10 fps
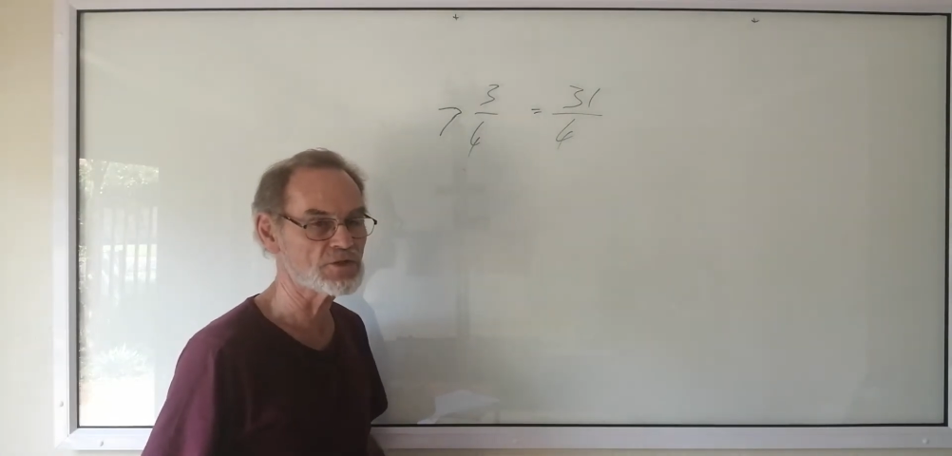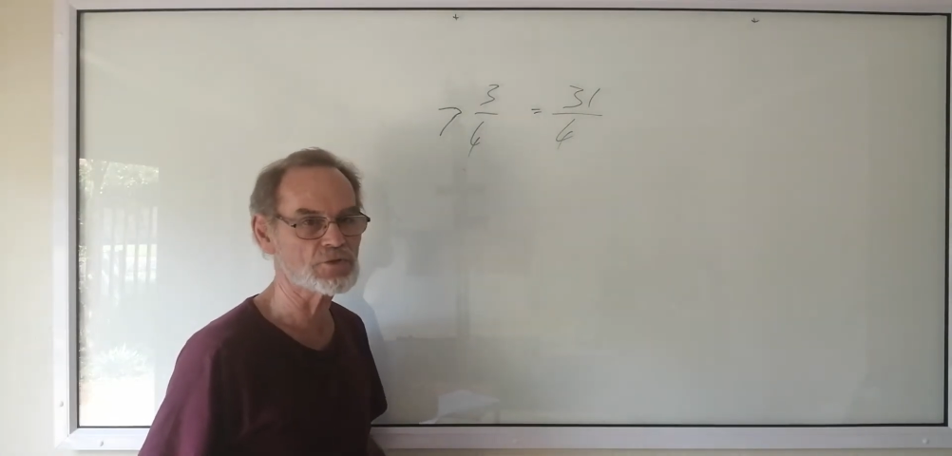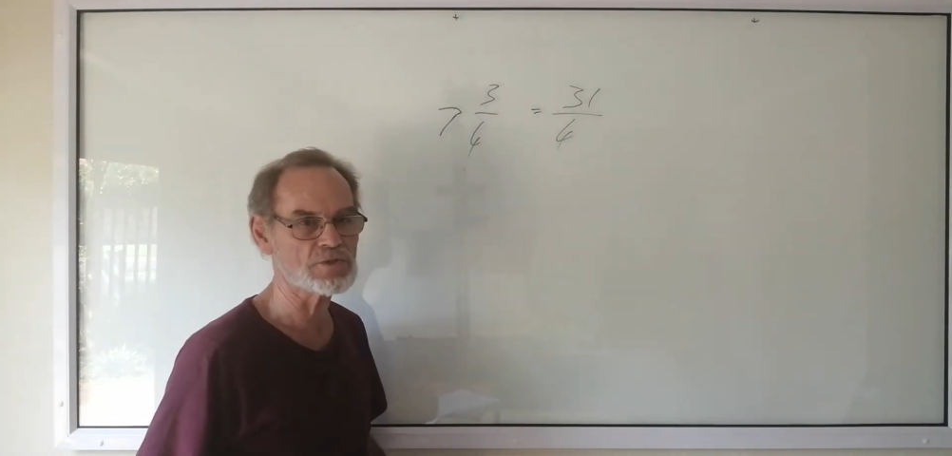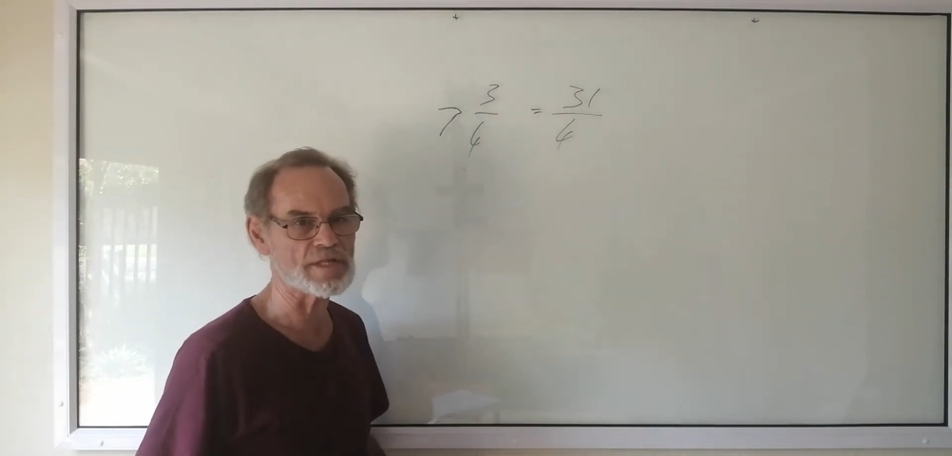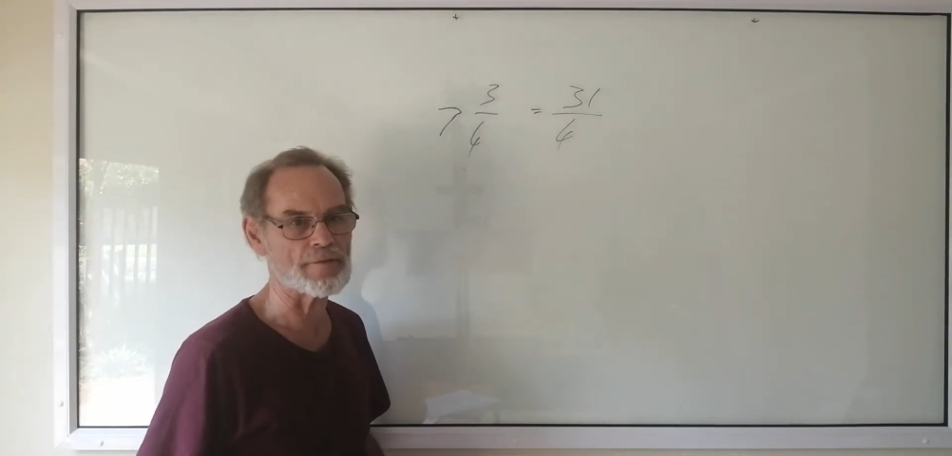
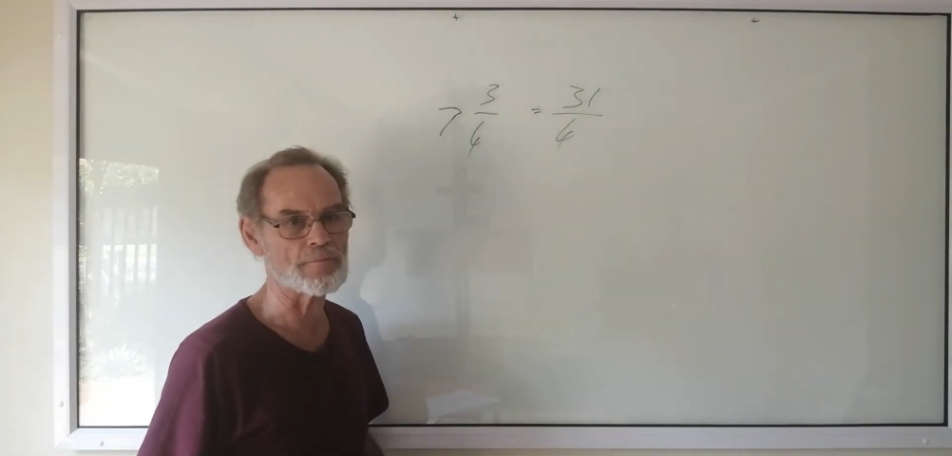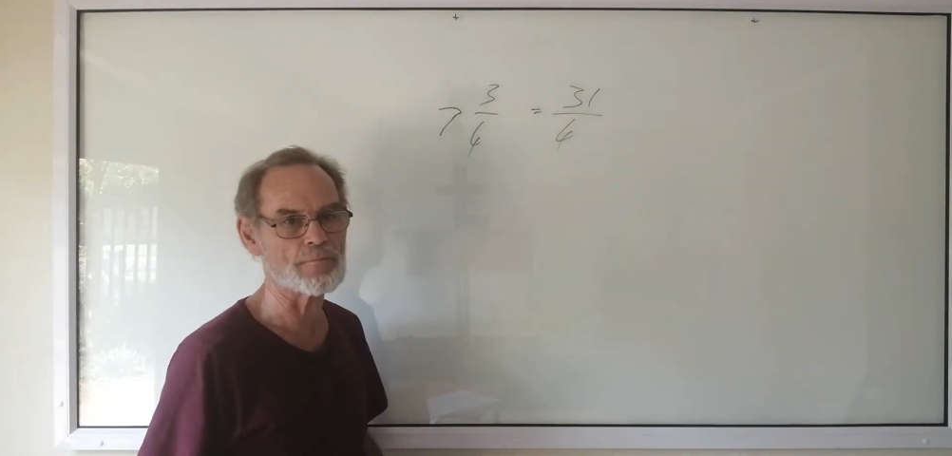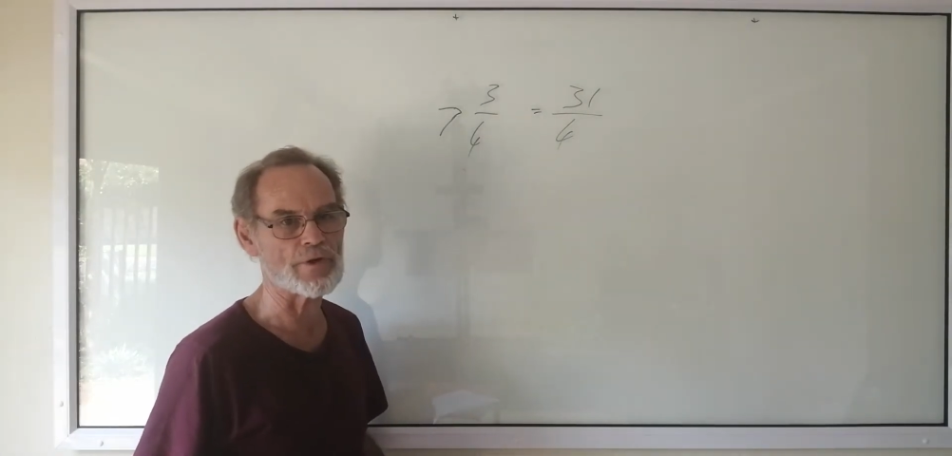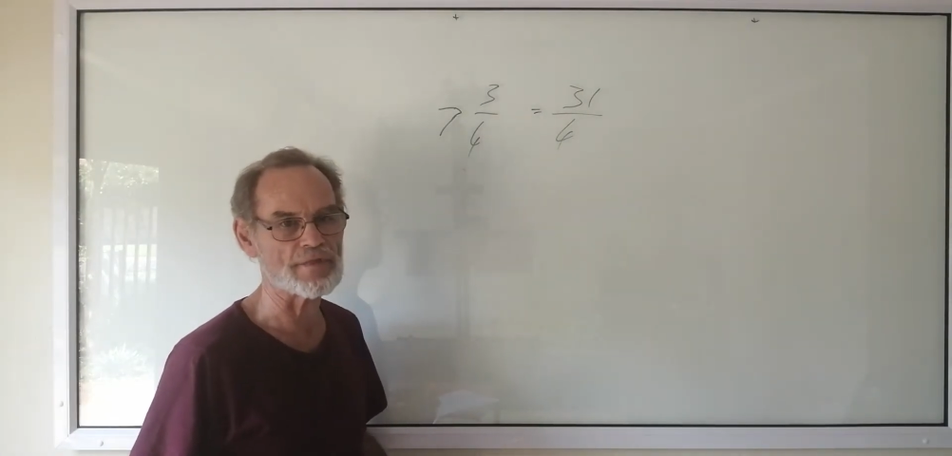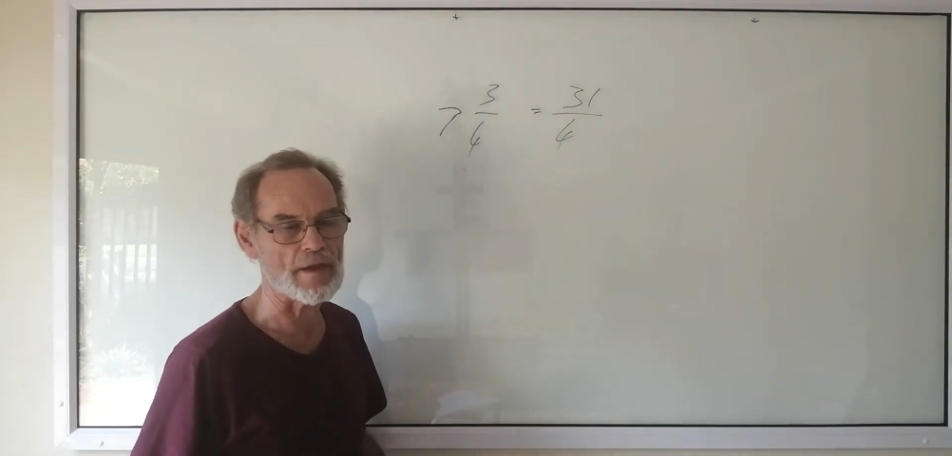use them
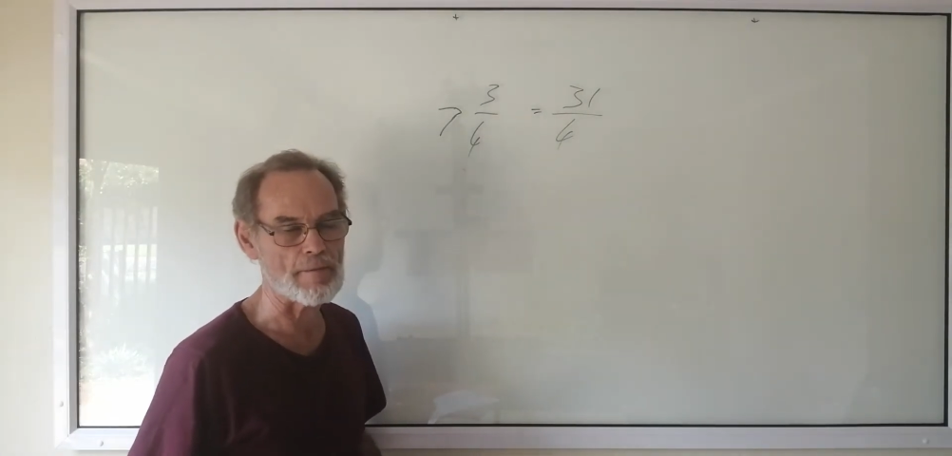when they